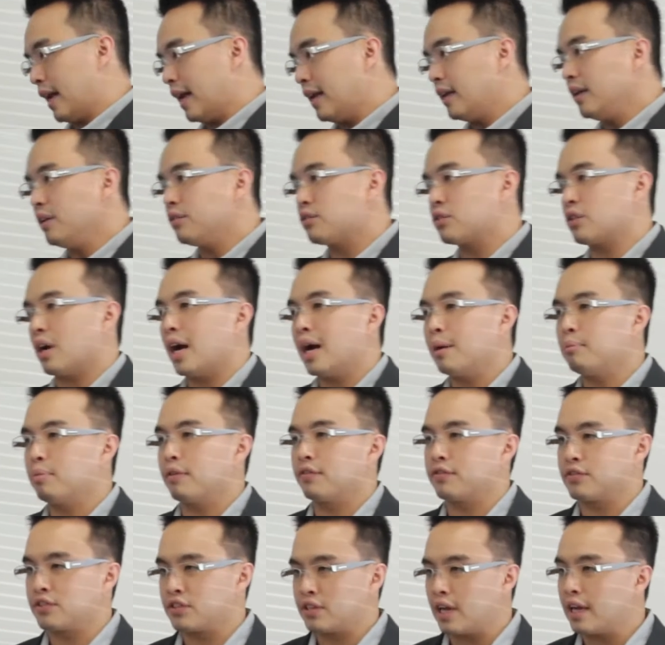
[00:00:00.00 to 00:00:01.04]
any type
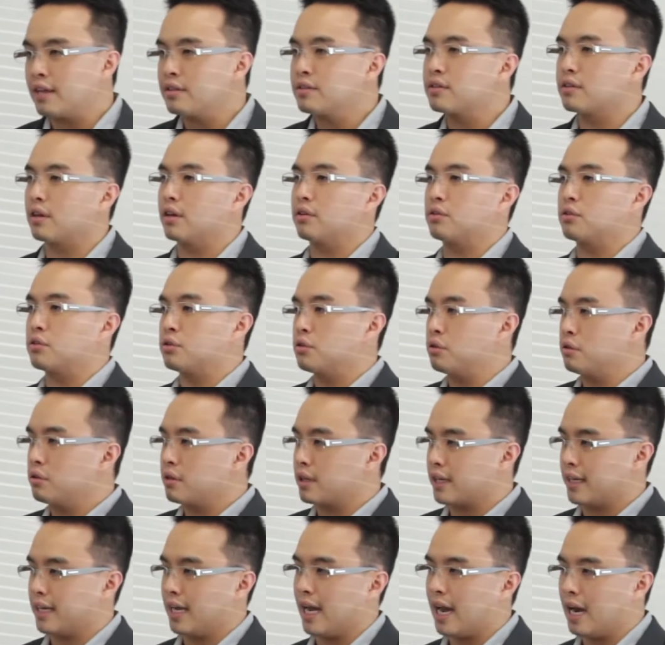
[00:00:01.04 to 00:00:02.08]
of sensor to
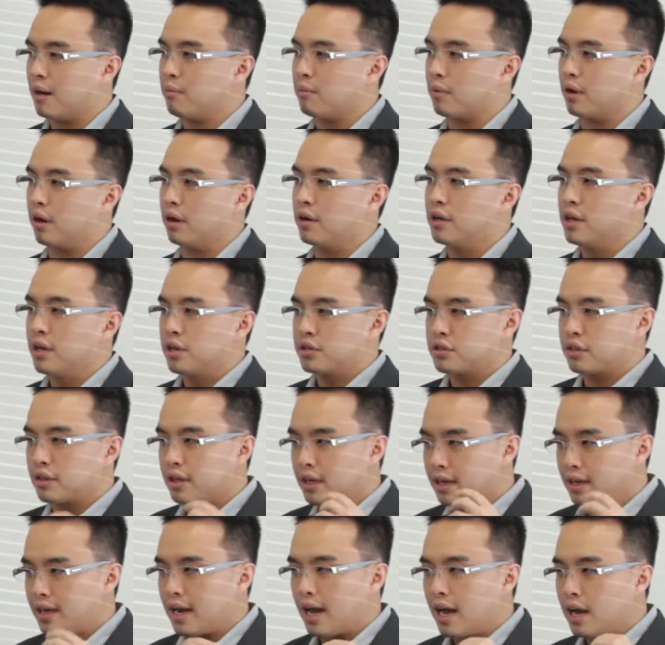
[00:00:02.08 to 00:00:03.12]
the camera so
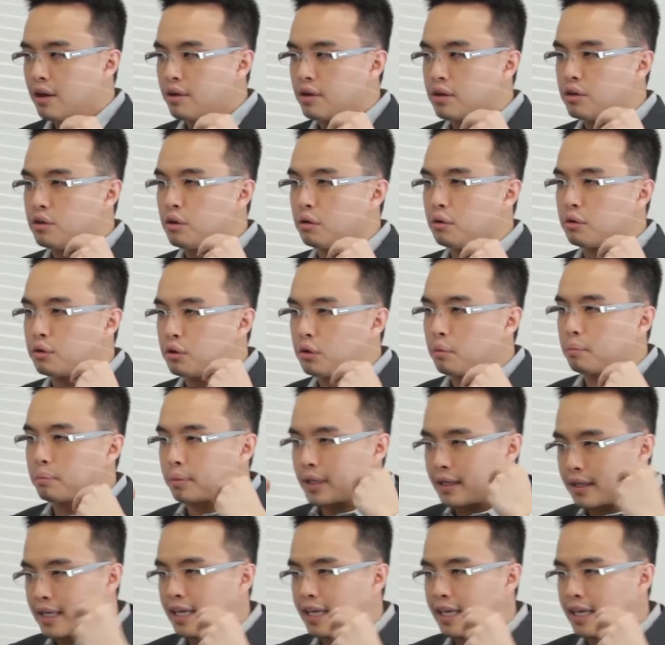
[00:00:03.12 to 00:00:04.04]
that now you're